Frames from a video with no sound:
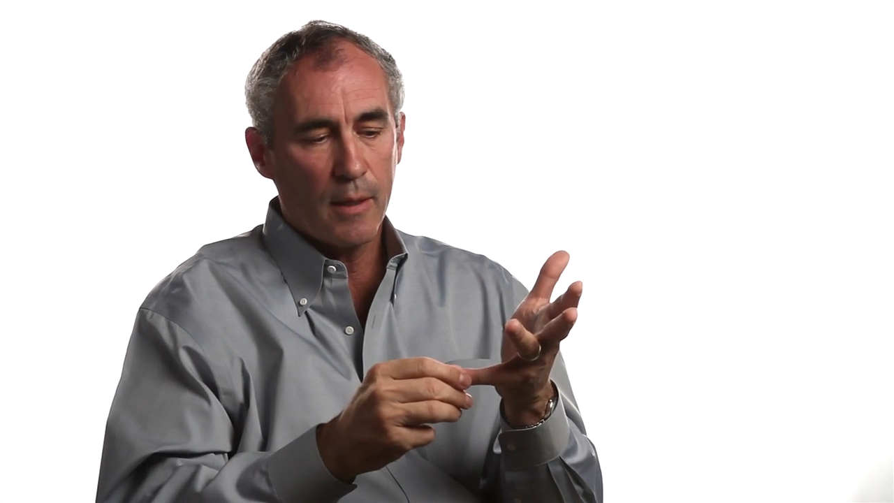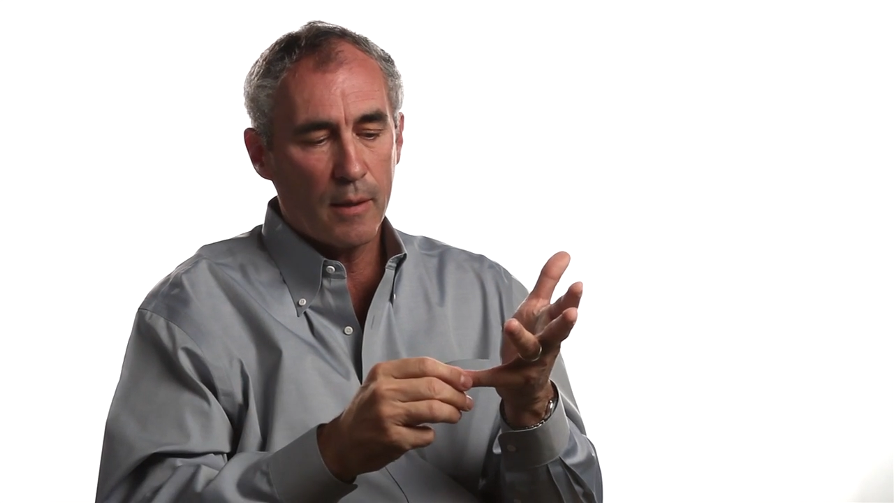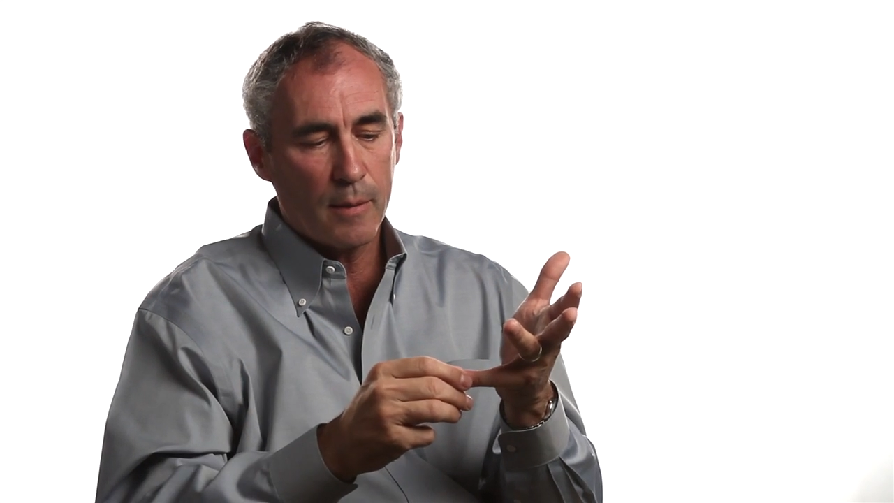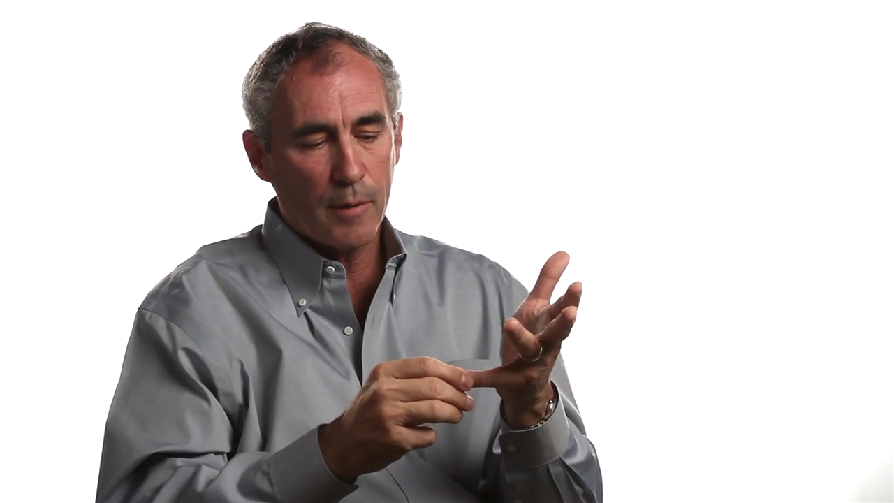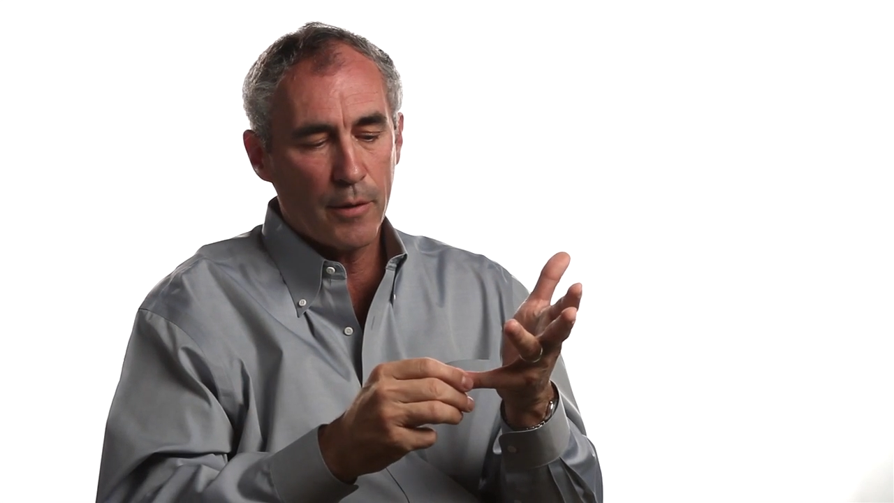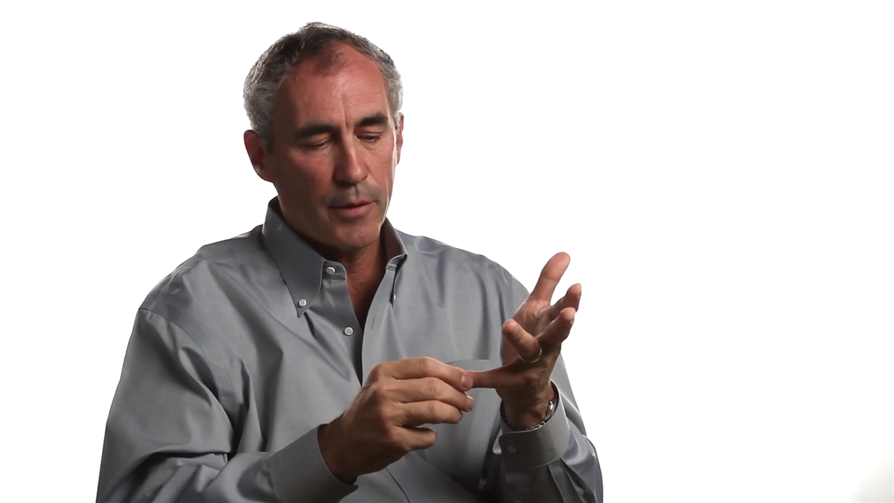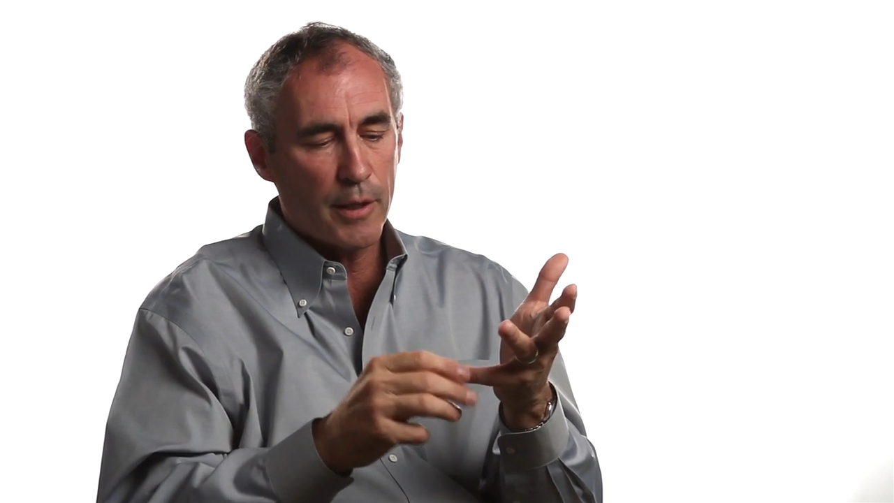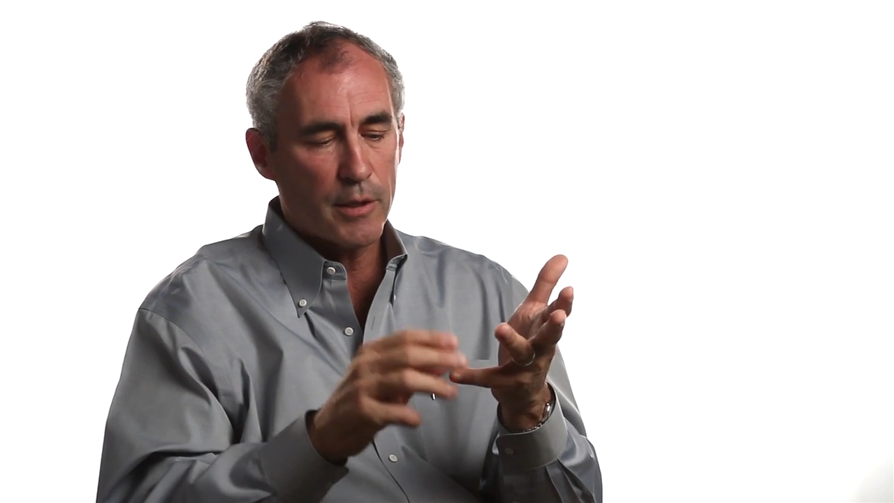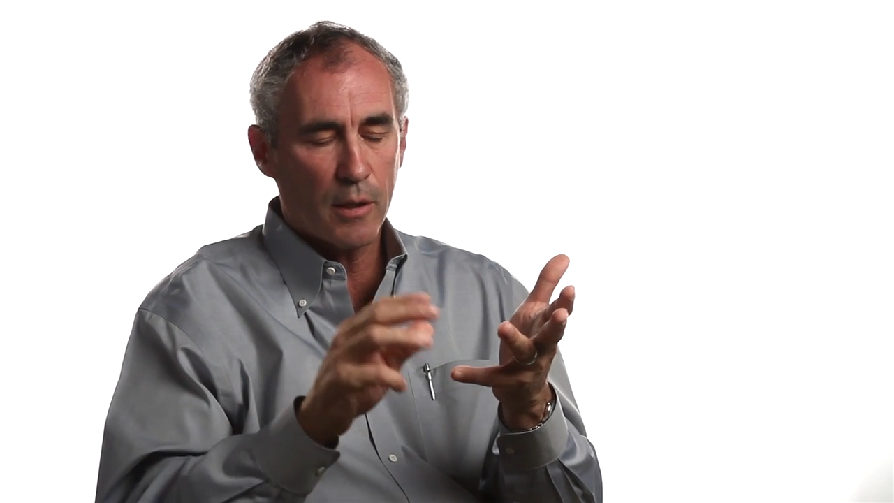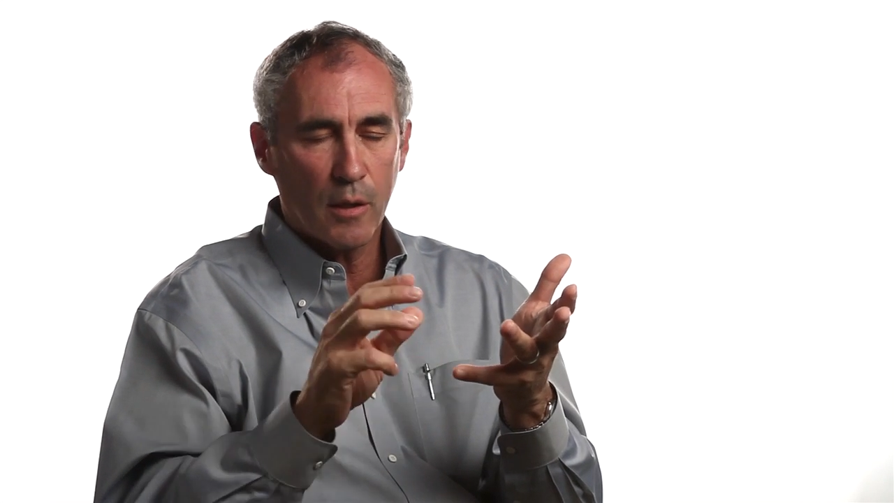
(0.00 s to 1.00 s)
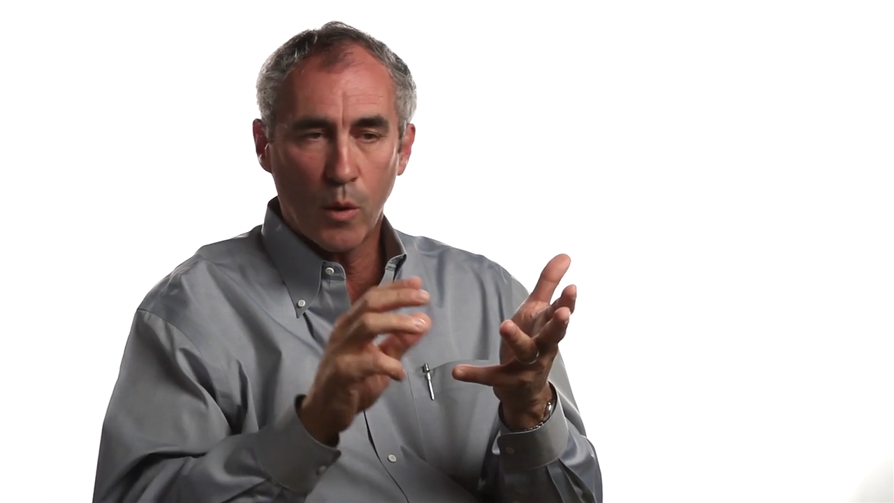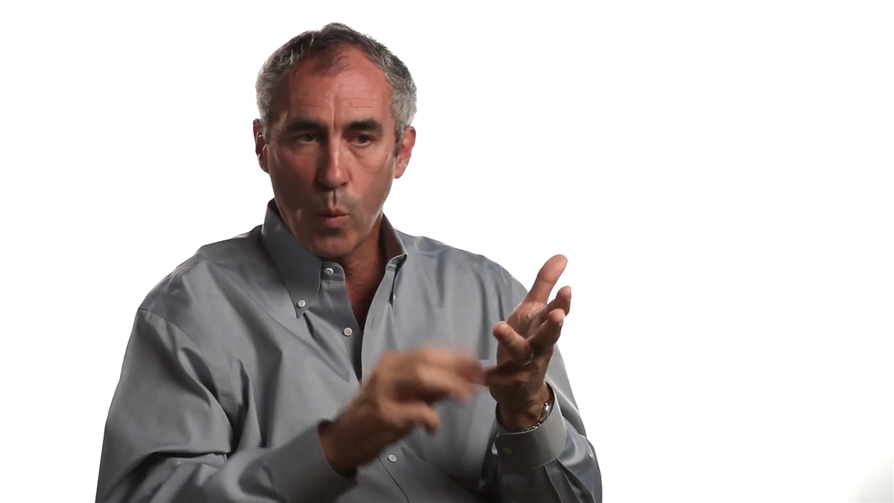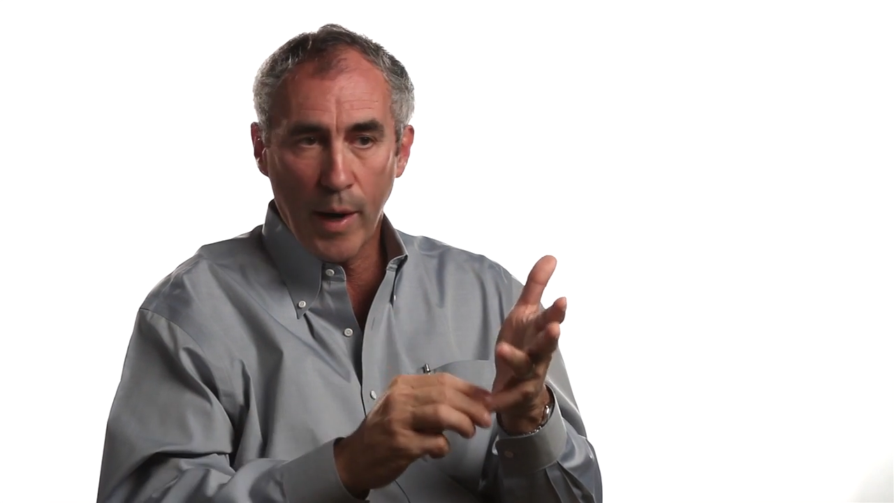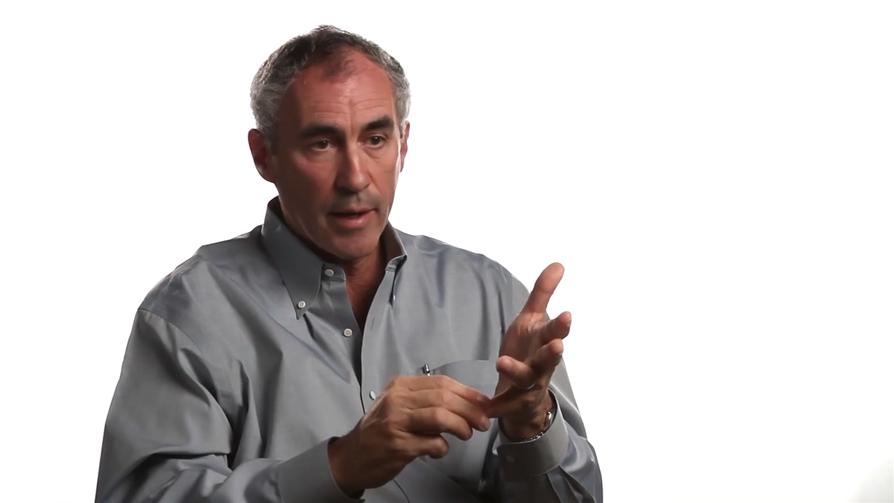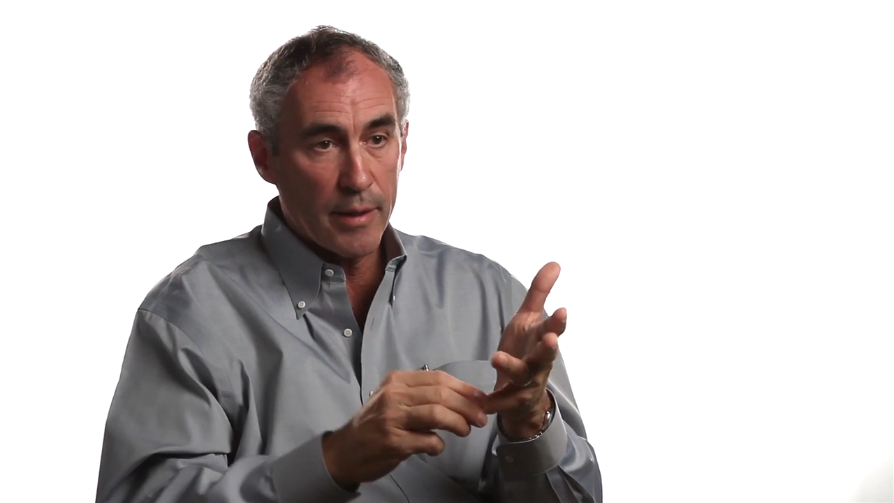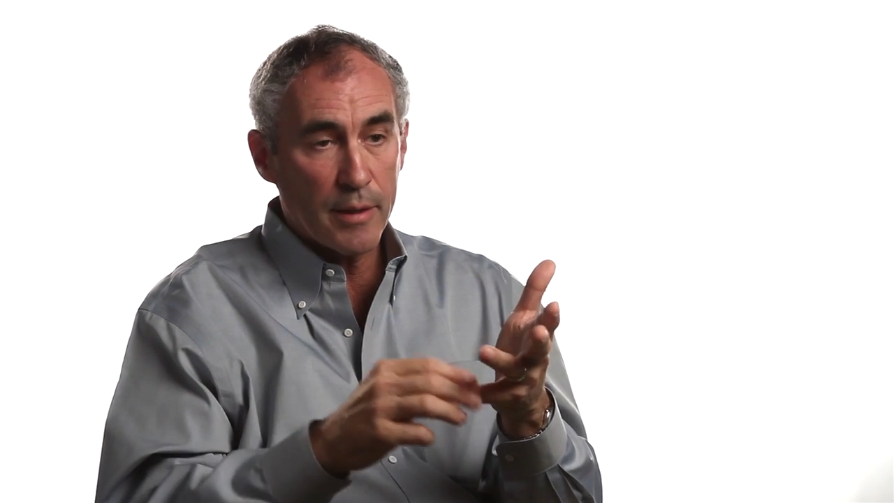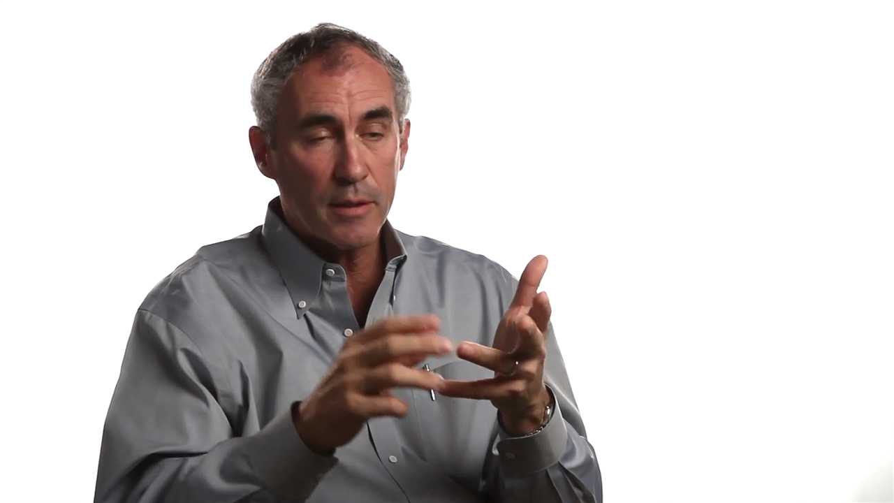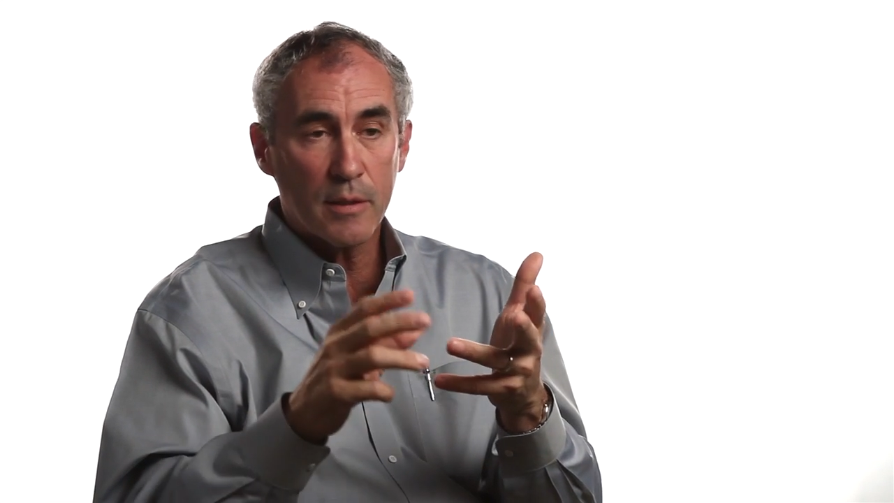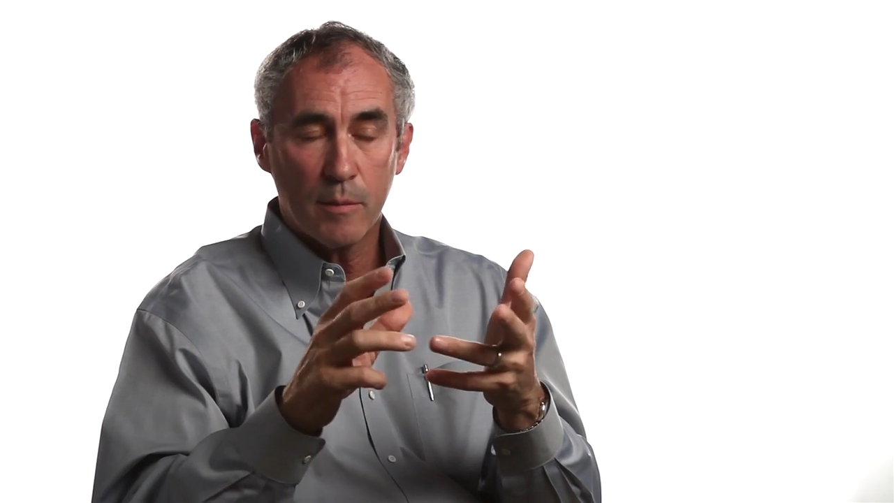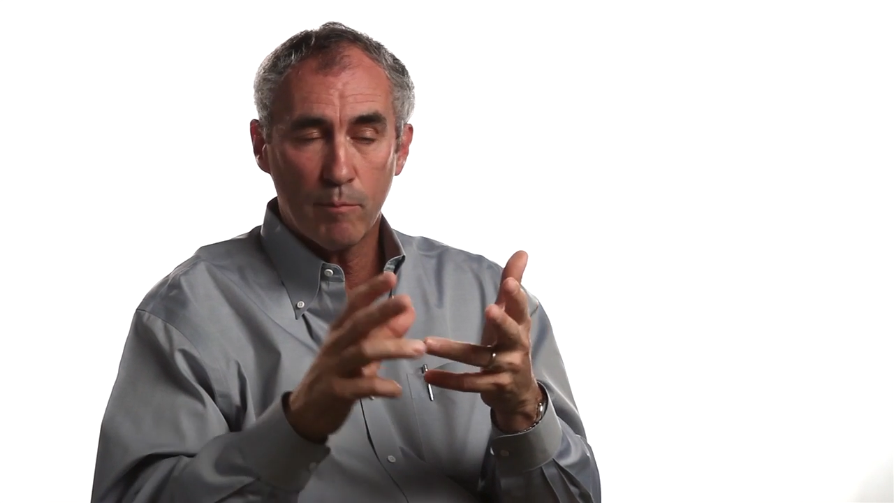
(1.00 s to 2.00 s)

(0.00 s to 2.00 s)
Other things are awareness,